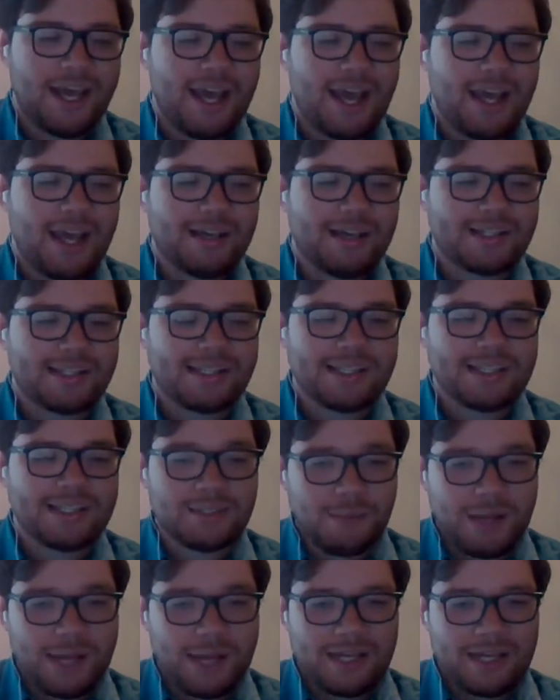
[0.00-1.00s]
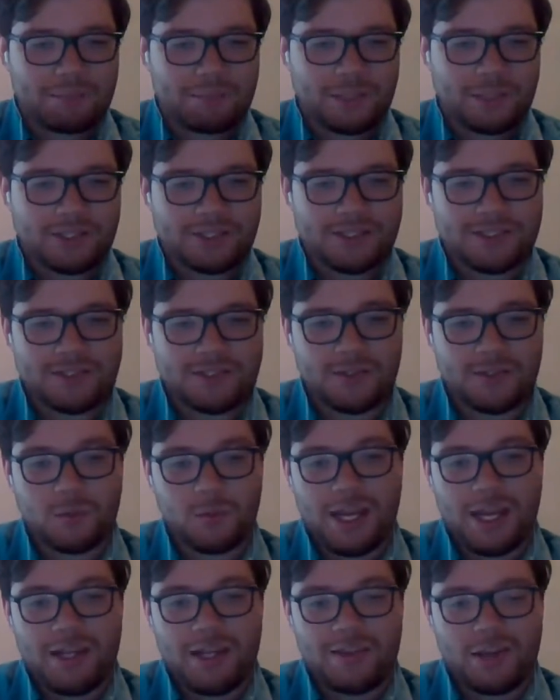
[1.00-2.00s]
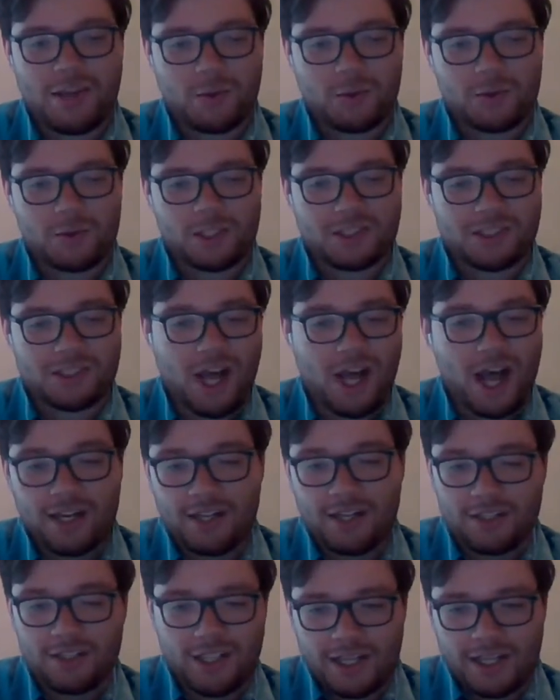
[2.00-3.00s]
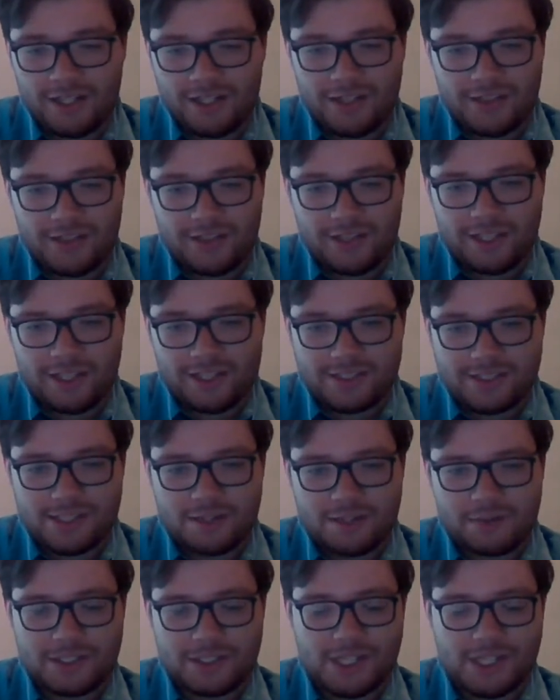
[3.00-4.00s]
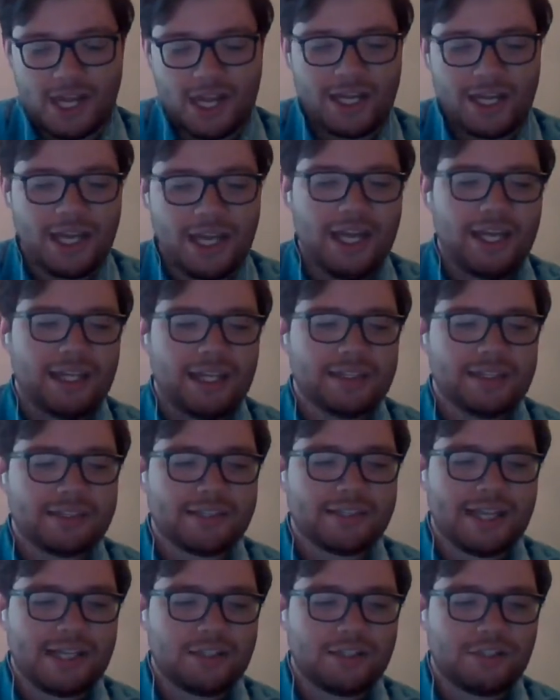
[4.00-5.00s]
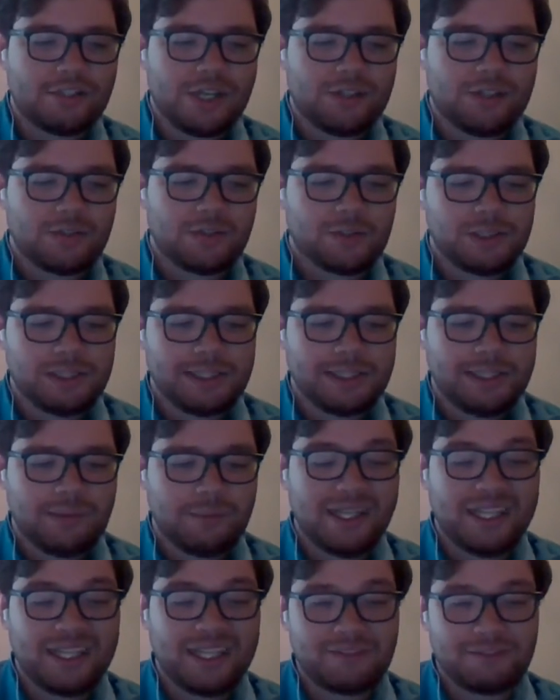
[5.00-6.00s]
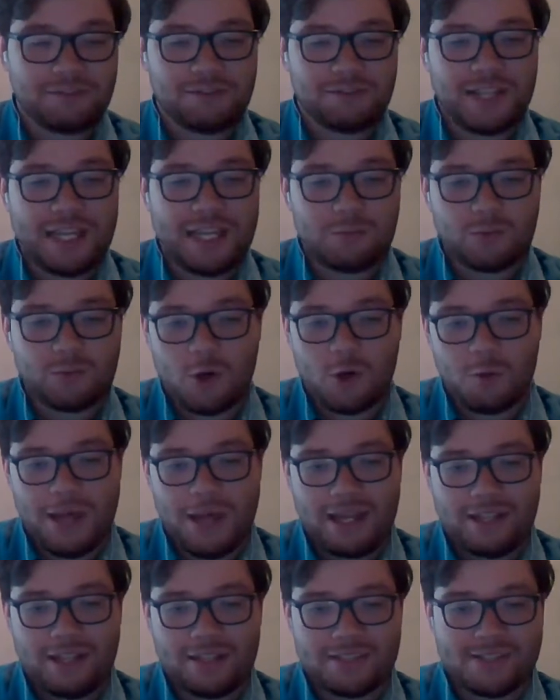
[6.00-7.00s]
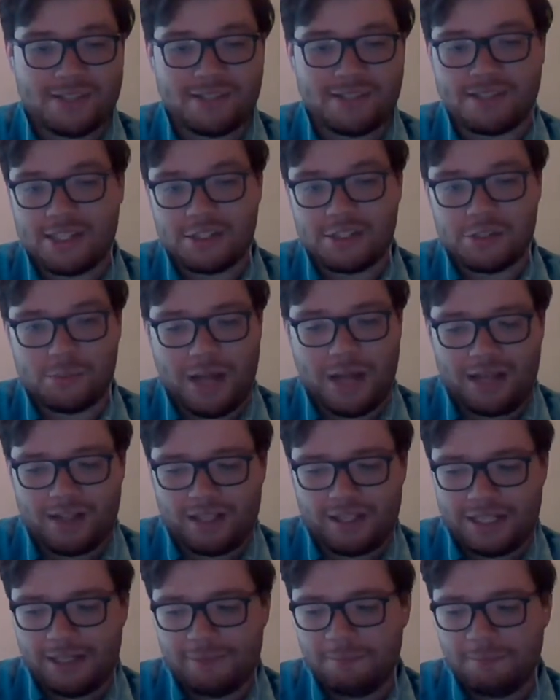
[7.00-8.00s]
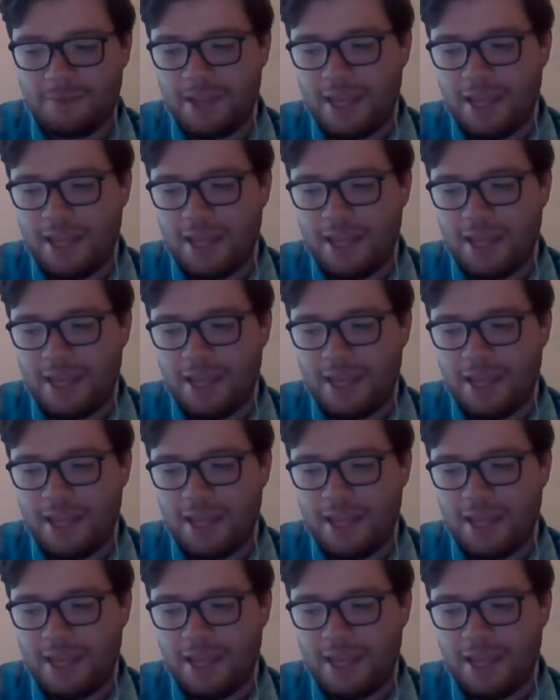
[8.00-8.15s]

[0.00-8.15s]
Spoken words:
And as a Hispanic person, the way that we're taught a lot of the things that we're taught is that generally we conflate romance and sexuality.